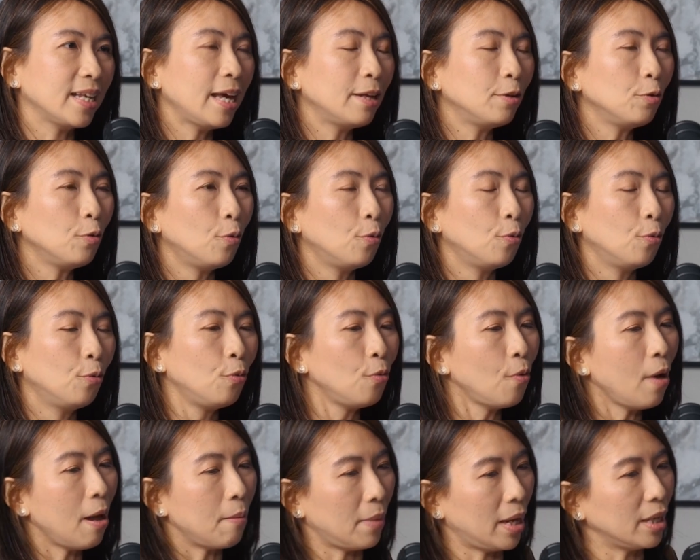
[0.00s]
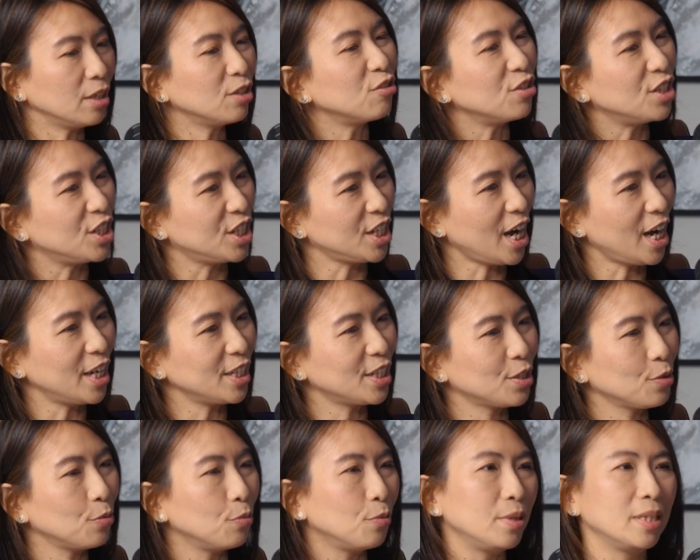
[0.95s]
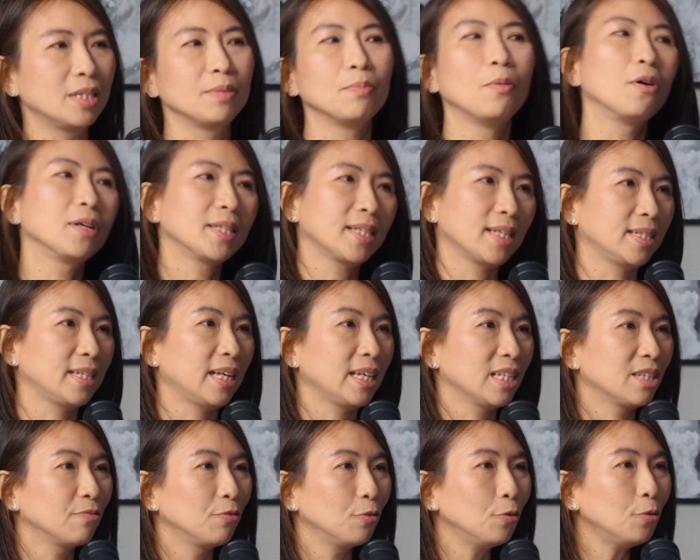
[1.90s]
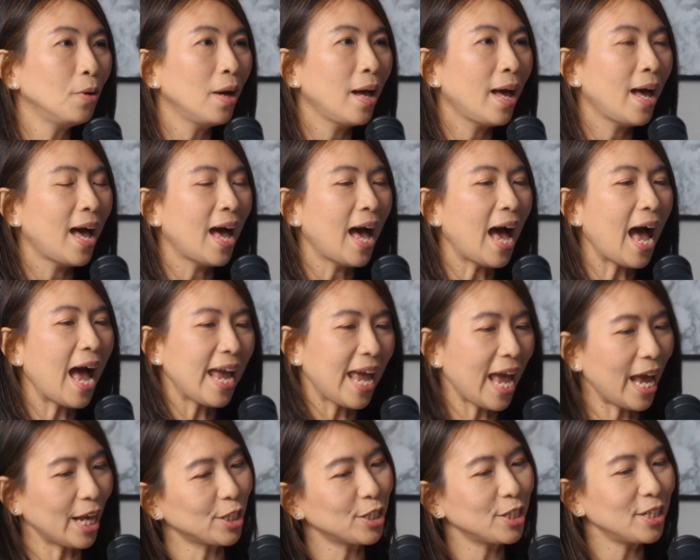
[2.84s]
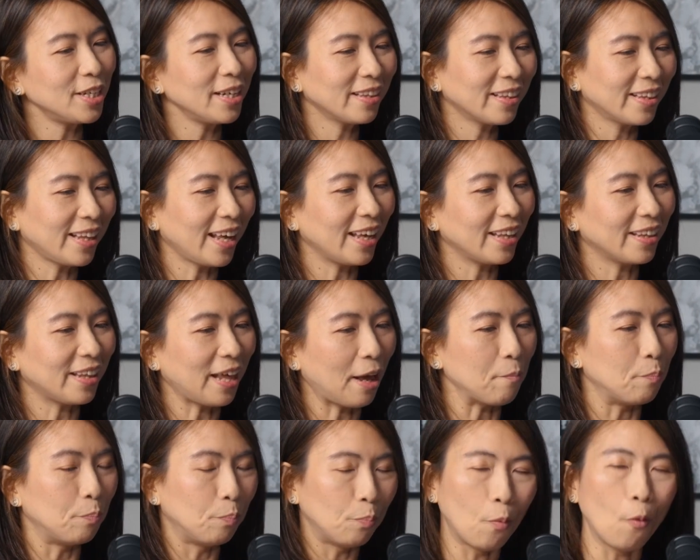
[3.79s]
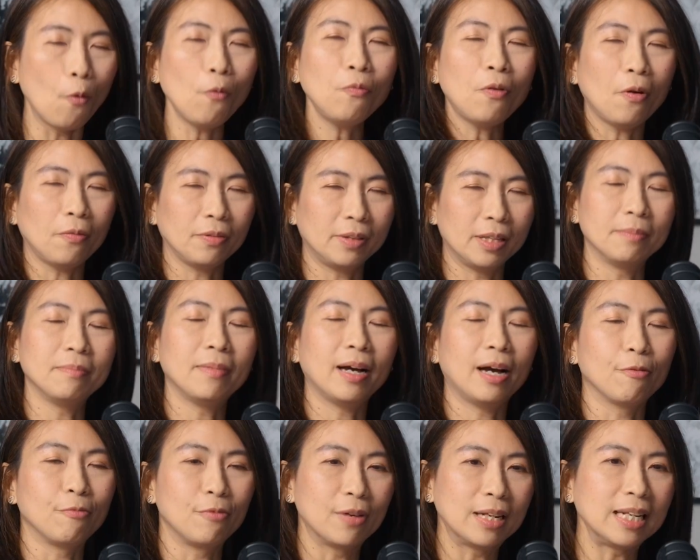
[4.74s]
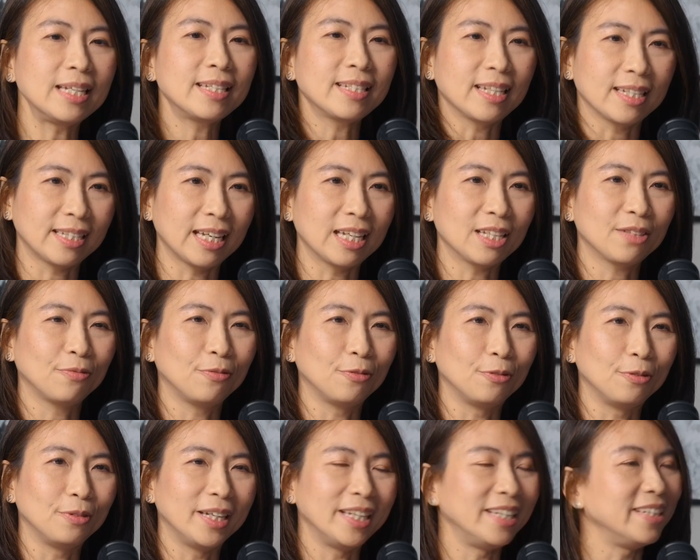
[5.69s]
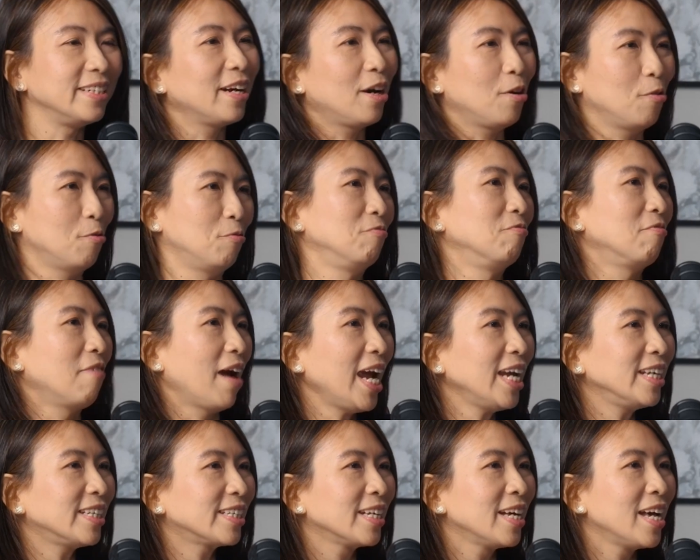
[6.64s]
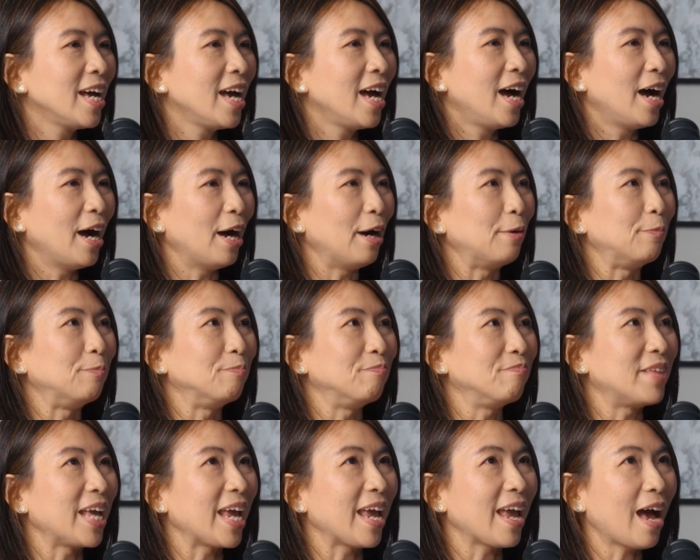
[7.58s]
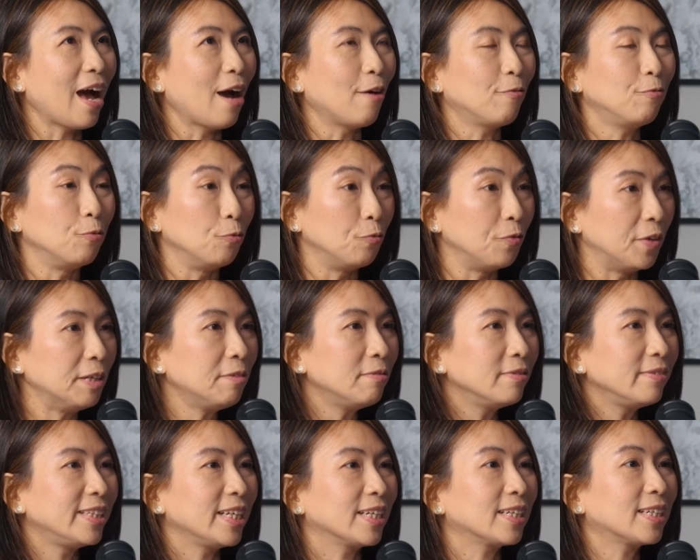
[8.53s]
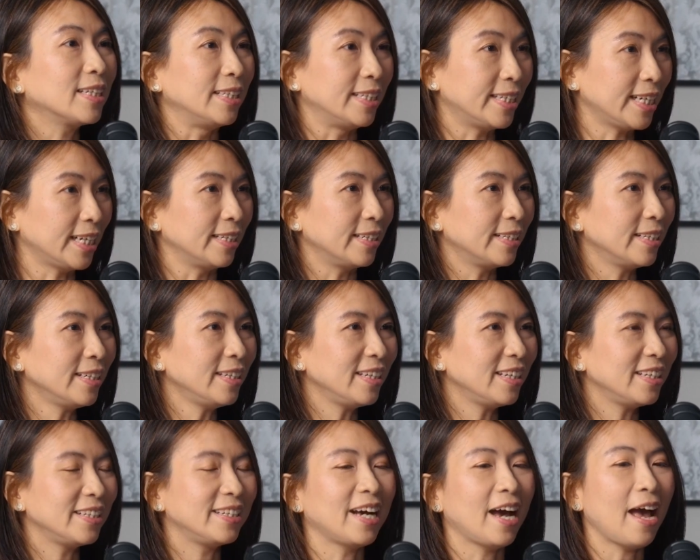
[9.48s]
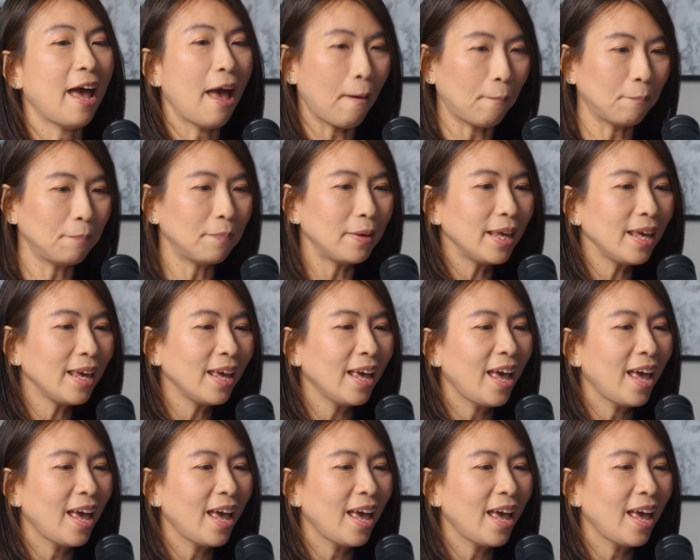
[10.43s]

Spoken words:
And who am I to judge who is more successful? I actually think that both of them are really successful in their own right. They are fulfilled, they're contented, they're happy.